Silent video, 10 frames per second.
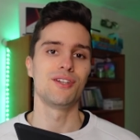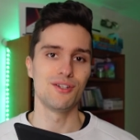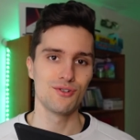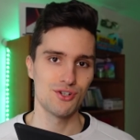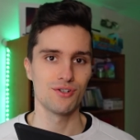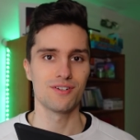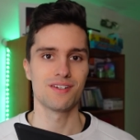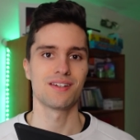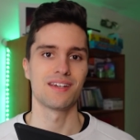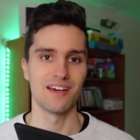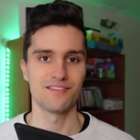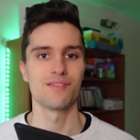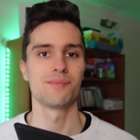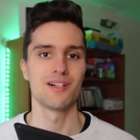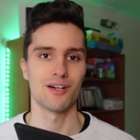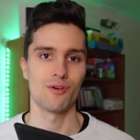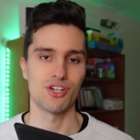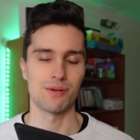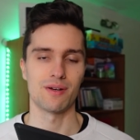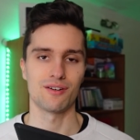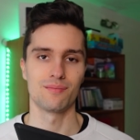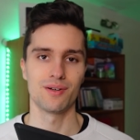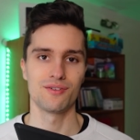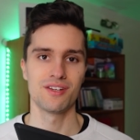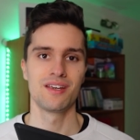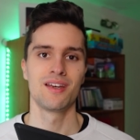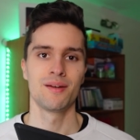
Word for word: you should get familiar with Jetpack Compose